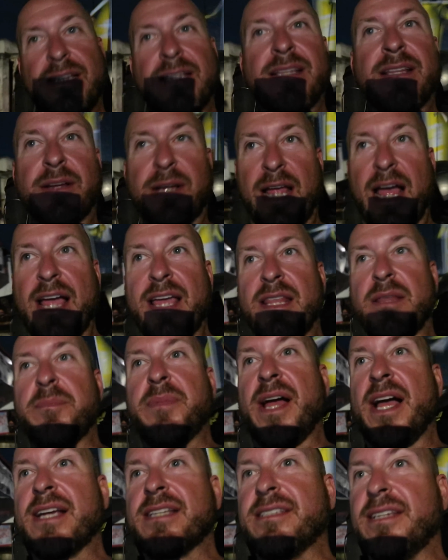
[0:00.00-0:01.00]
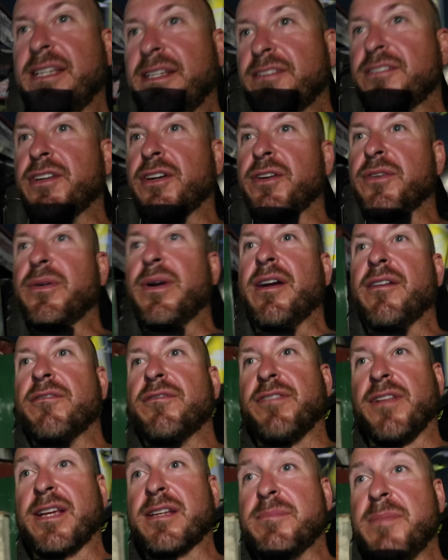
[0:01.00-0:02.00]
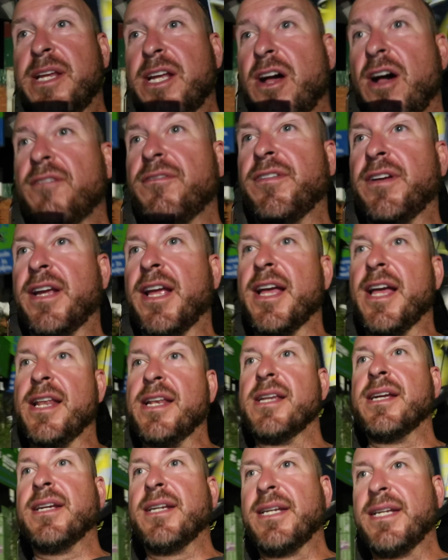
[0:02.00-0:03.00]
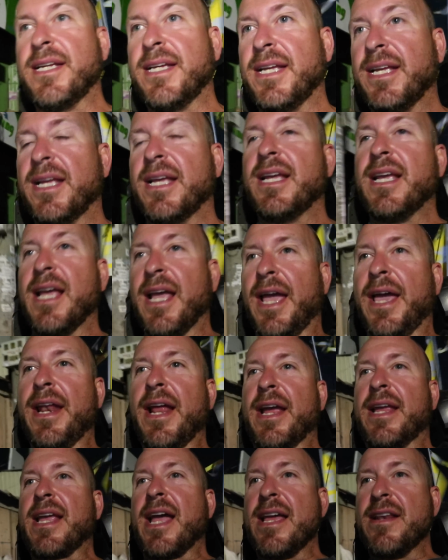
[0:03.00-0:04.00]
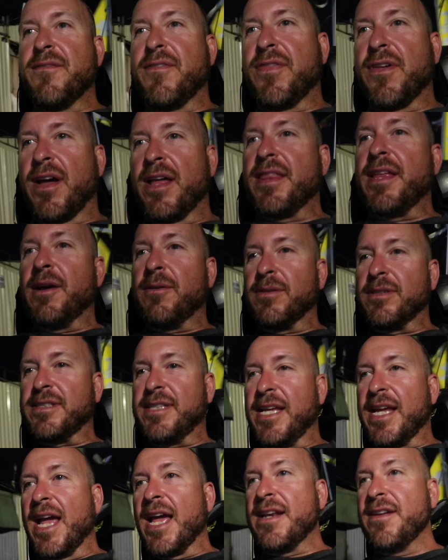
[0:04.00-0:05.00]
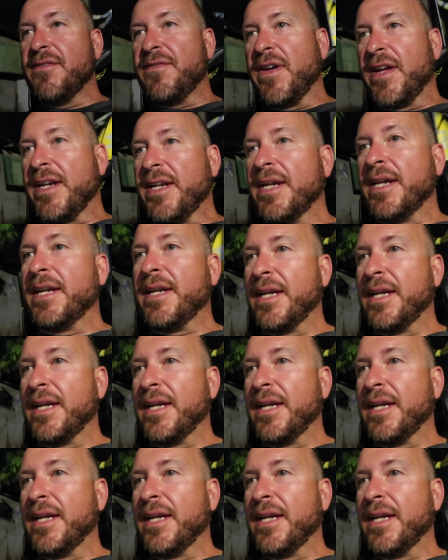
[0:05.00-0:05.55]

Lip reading: The guy in the back seat turned around, flicked me off again, and I kind of thought that was the end of it,